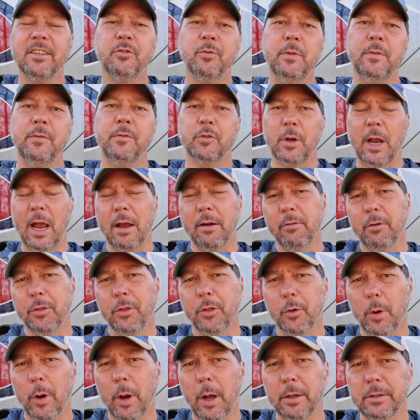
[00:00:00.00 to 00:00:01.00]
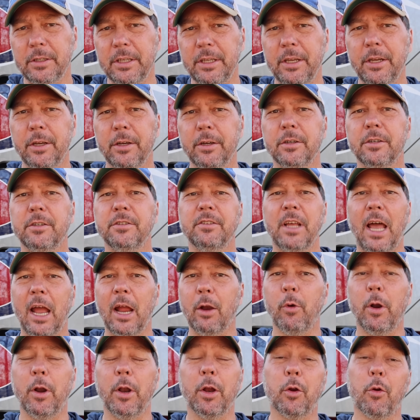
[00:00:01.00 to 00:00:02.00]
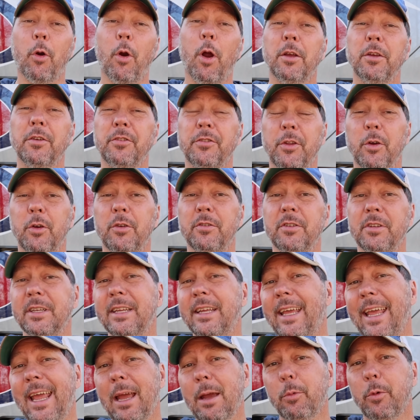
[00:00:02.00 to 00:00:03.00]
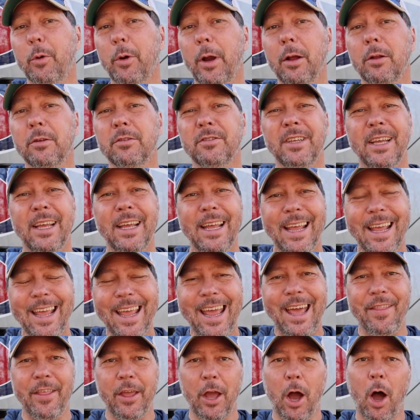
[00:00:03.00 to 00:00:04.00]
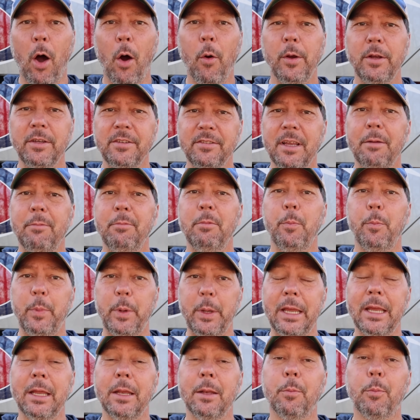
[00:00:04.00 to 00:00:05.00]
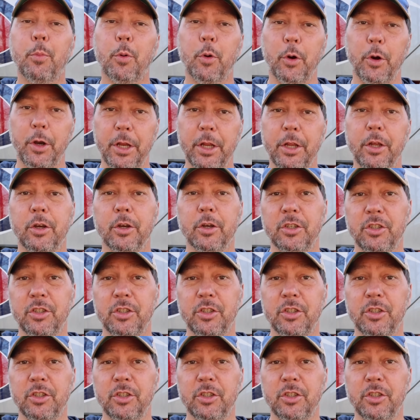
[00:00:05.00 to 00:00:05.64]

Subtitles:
we've traveled throughout the years, I run across those in campgrounds, and they always seem to be in pretty good